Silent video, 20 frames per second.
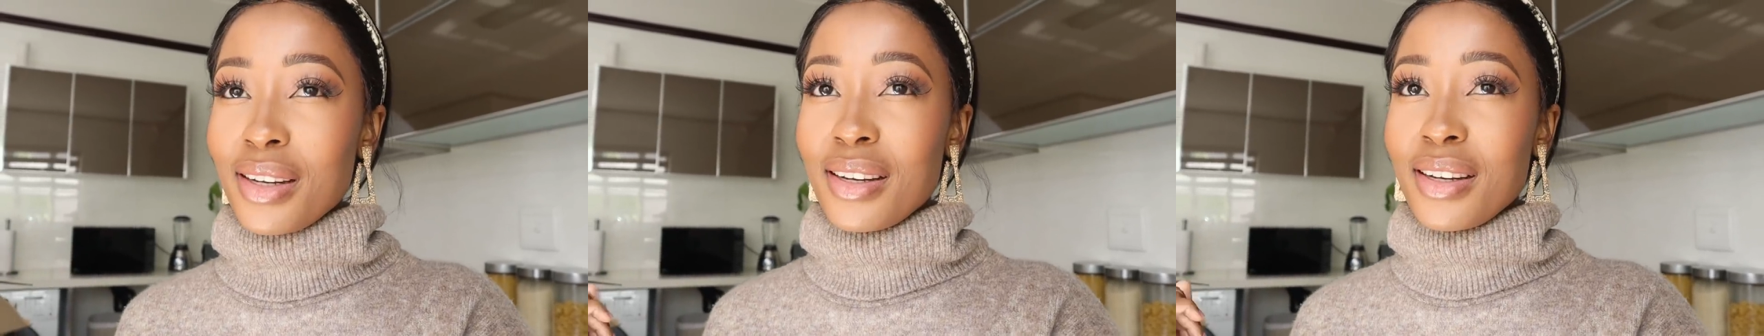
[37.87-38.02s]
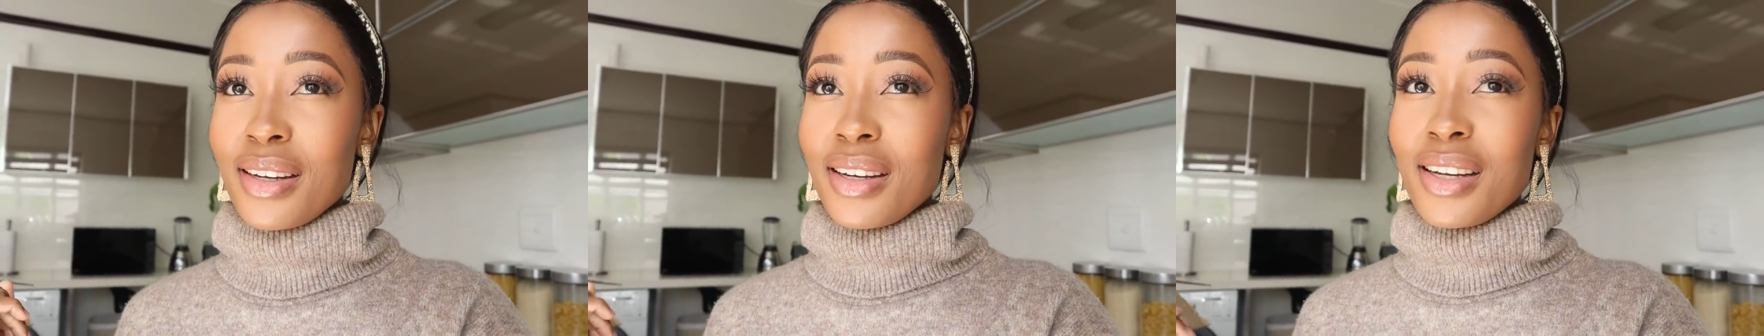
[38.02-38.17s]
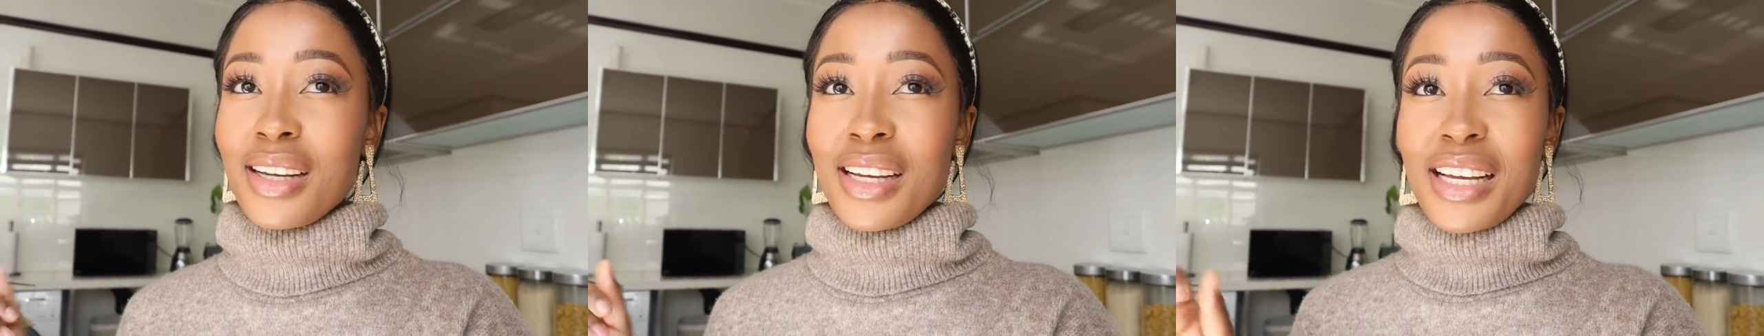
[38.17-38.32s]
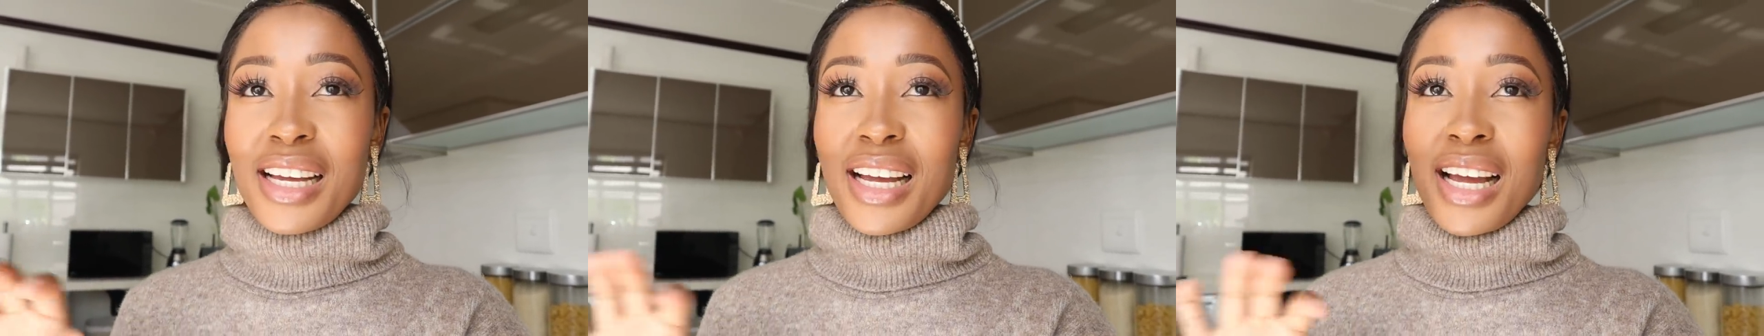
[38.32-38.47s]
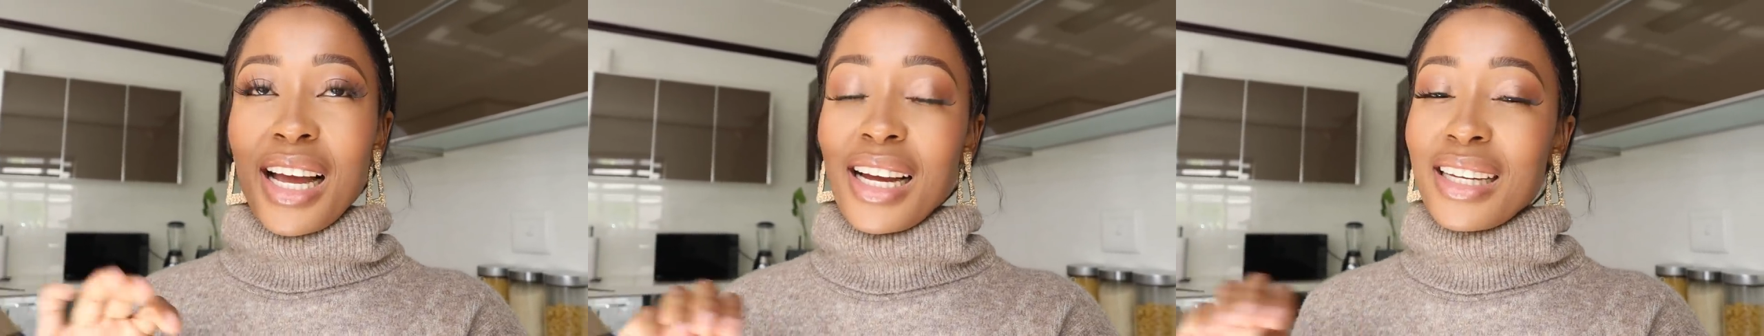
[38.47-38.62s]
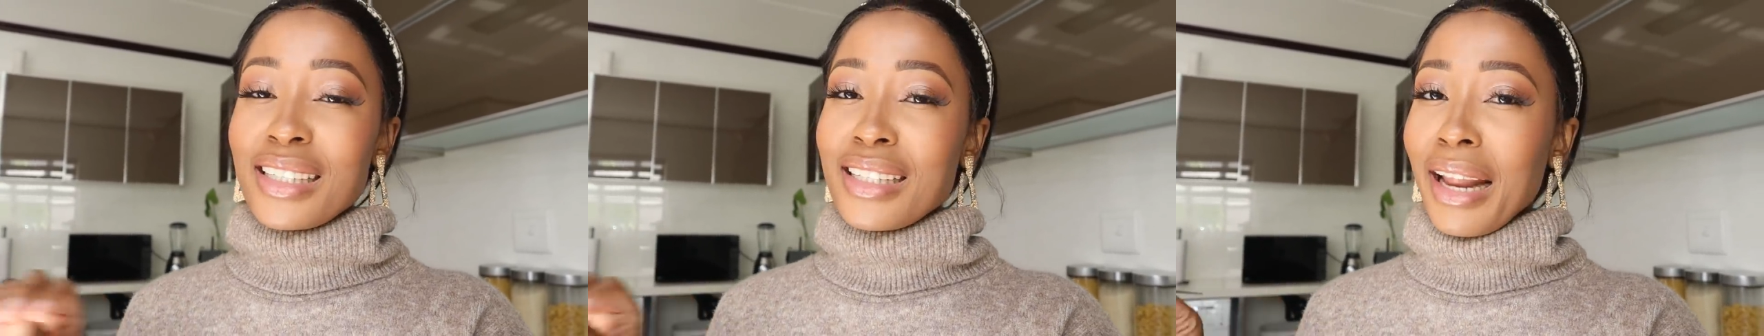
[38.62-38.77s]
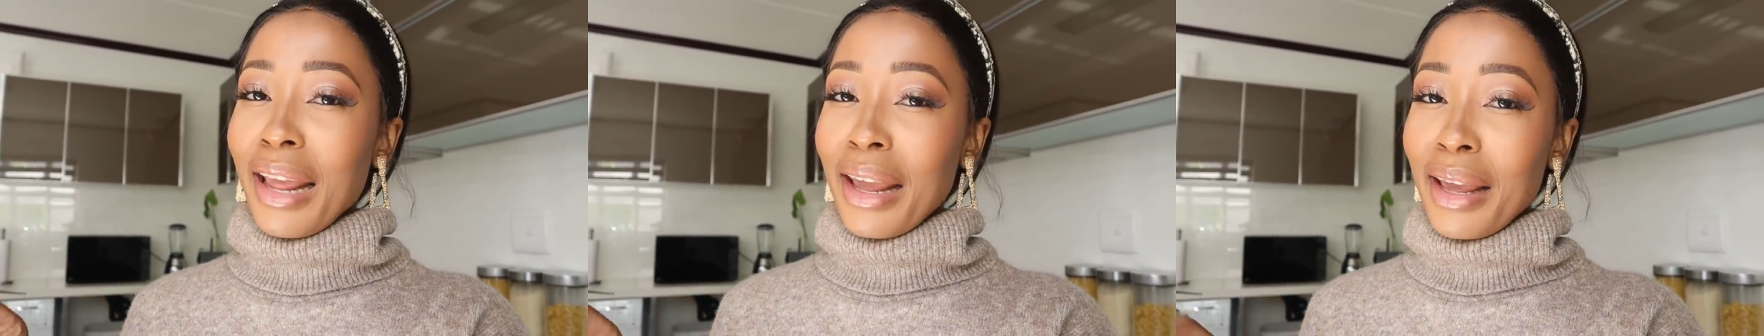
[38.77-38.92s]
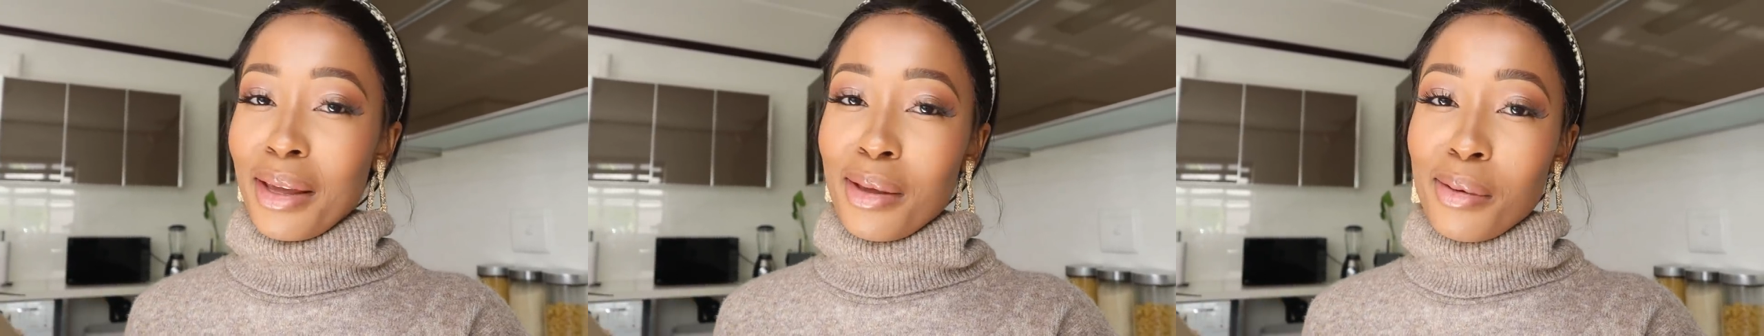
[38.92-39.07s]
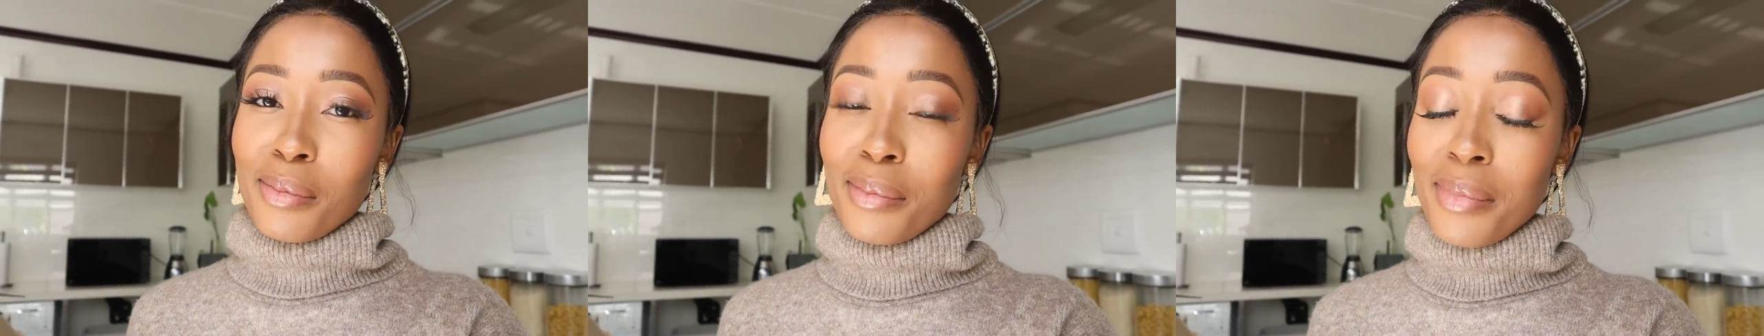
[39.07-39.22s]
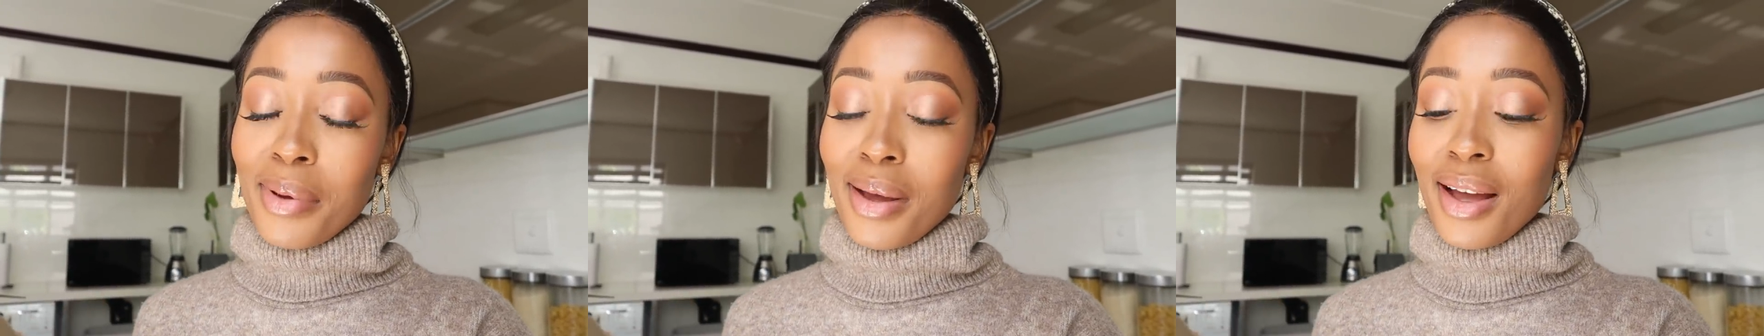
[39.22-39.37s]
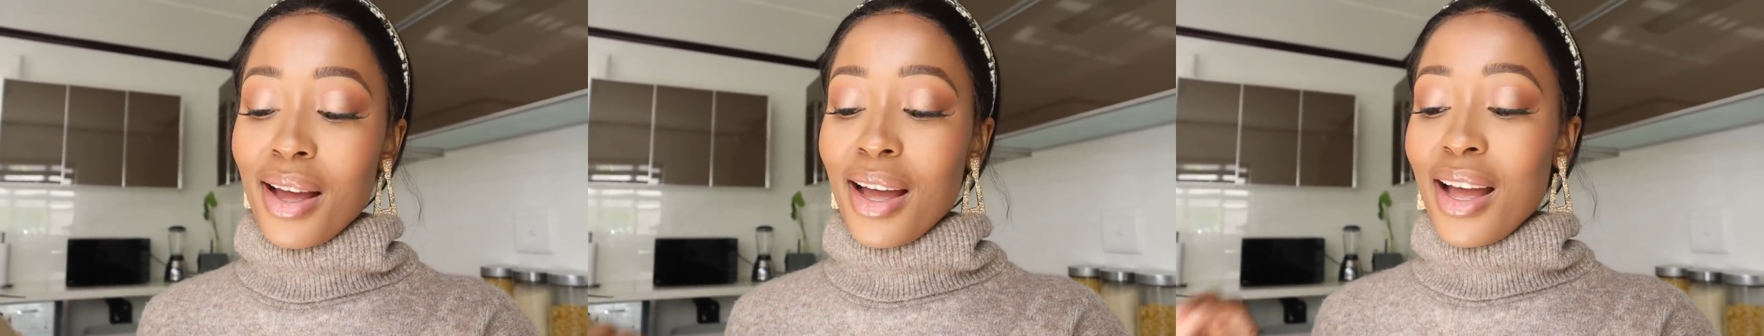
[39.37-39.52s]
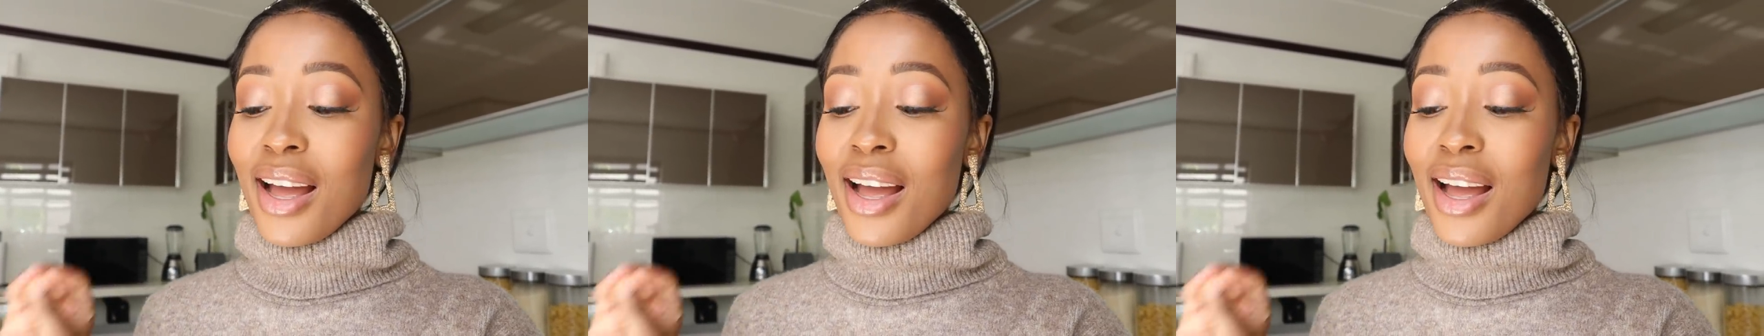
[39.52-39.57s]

a name.